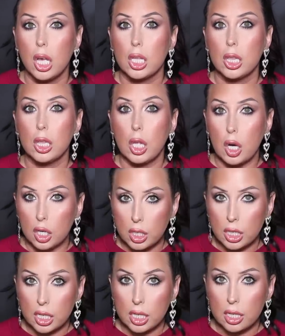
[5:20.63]

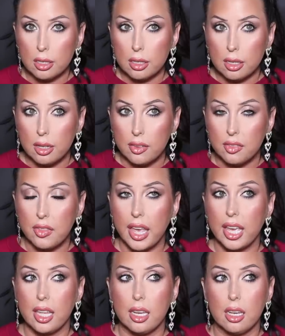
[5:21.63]
longer
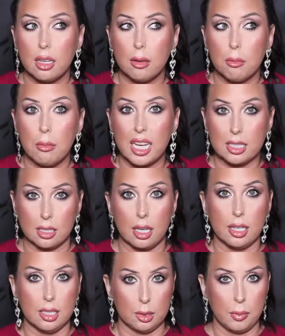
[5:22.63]
than my
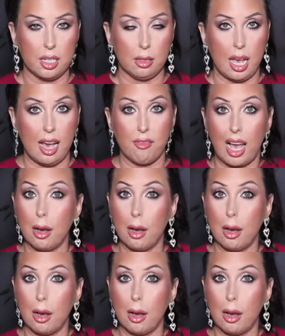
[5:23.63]
son has been alive.